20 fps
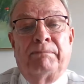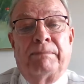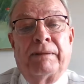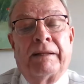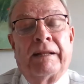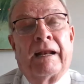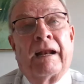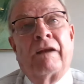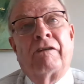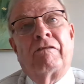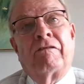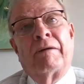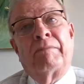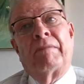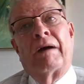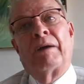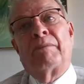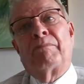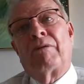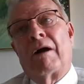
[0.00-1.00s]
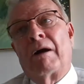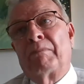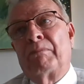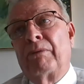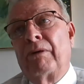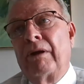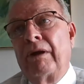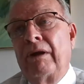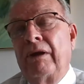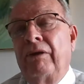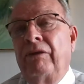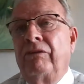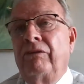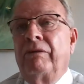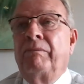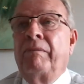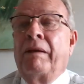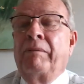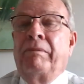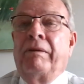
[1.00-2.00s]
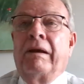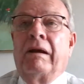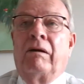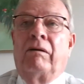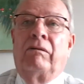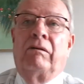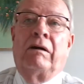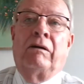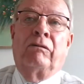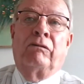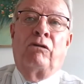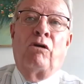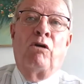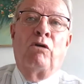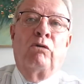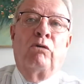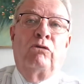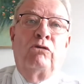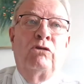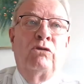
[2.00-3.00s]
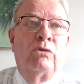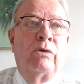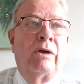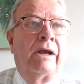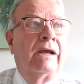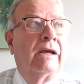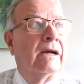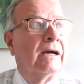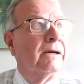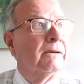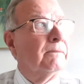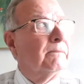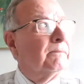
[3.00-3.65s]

and then I drive by properties, and maybe I'll go to